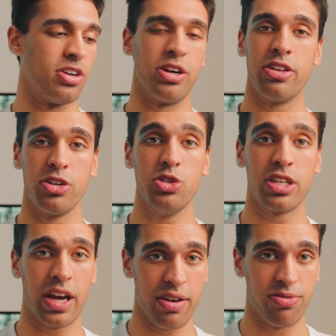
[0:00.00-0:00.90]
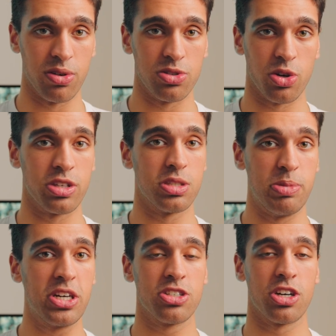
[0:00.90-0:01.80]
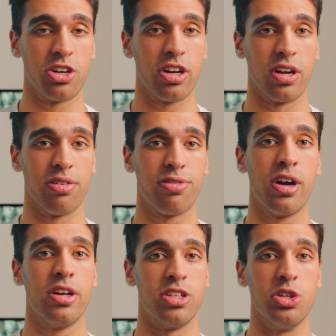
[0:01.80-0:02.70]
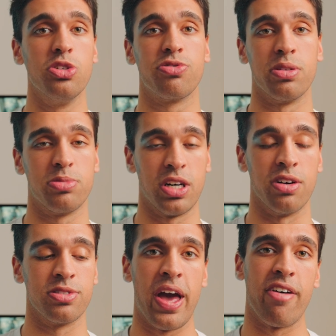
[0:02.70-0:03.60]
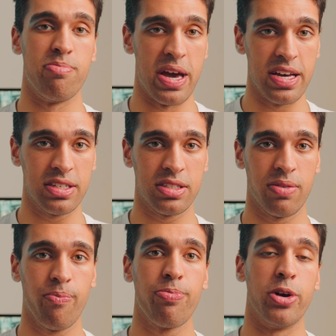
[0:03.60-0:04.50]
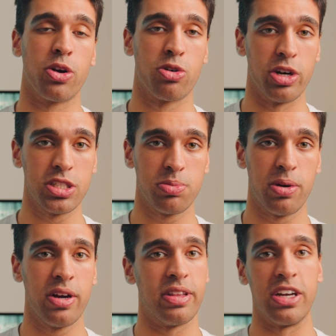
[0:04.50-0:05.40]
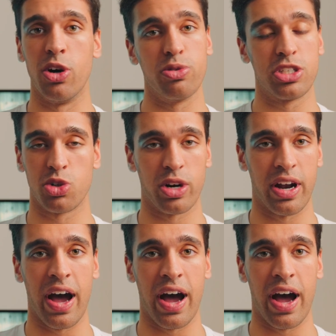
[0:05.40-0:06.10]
You're either using headphones or the speakers are good enough to use for themselves. They have bass, they're crisp, they don't distort at